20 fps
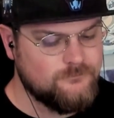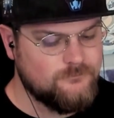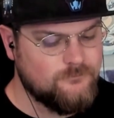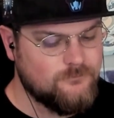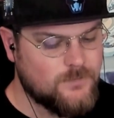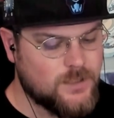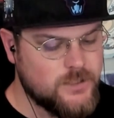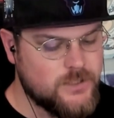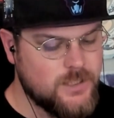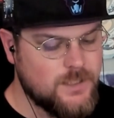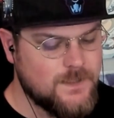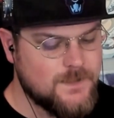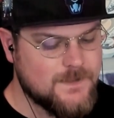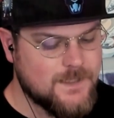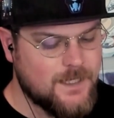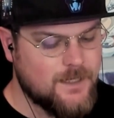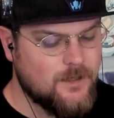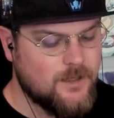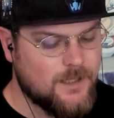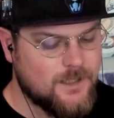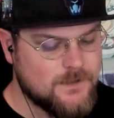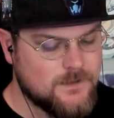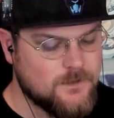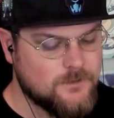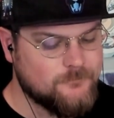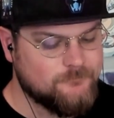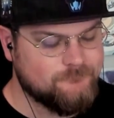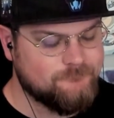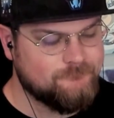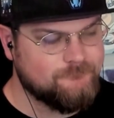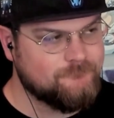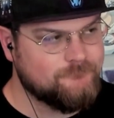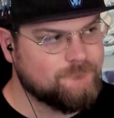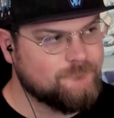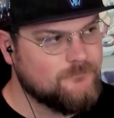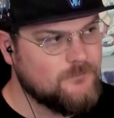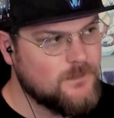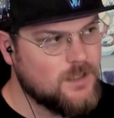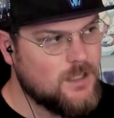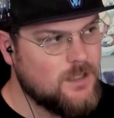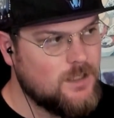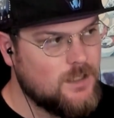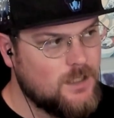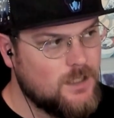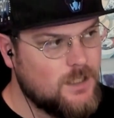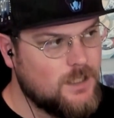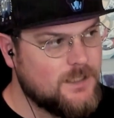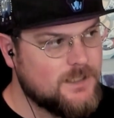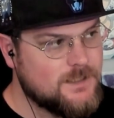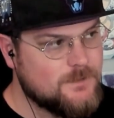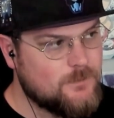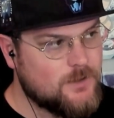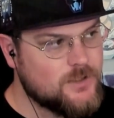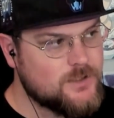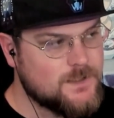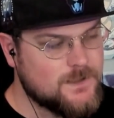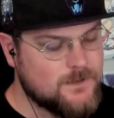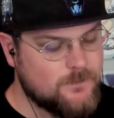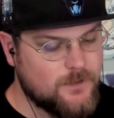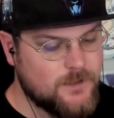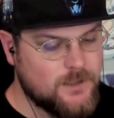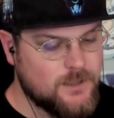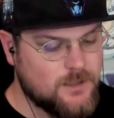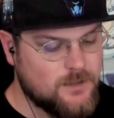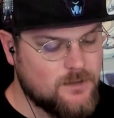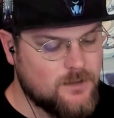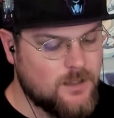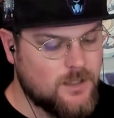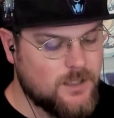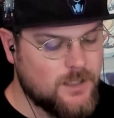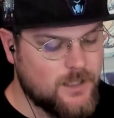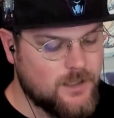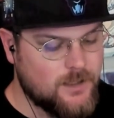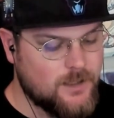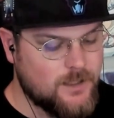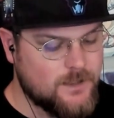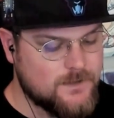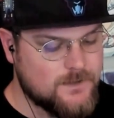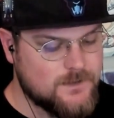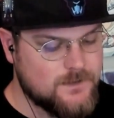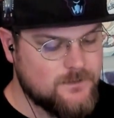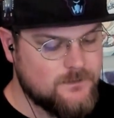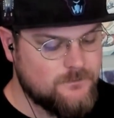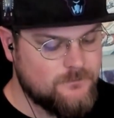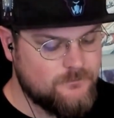Marshy needs a haircut soon. It's Marshy's opinion on haircuts.